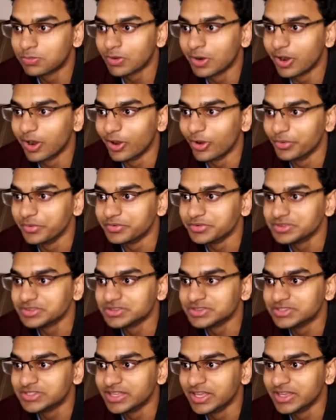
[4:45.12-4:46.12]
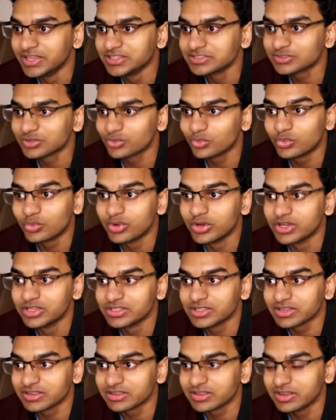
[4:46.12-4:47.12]
Bro, this
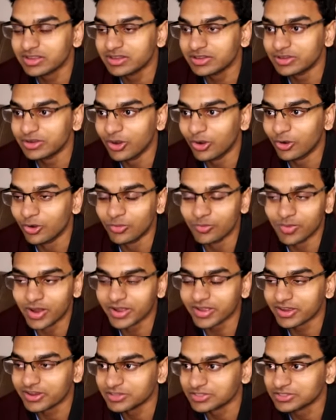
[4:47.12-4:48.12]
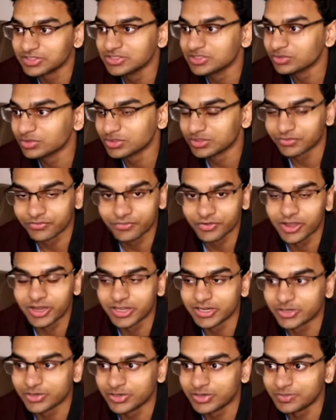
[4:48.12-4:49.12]
was... Oh my gosh, this was
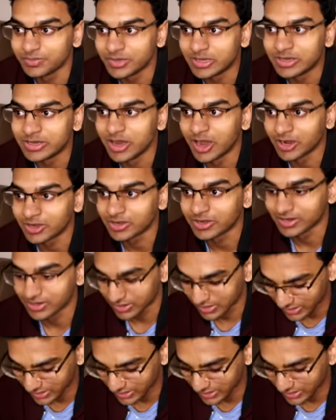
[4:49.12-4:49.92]
freaking creepy, not gonna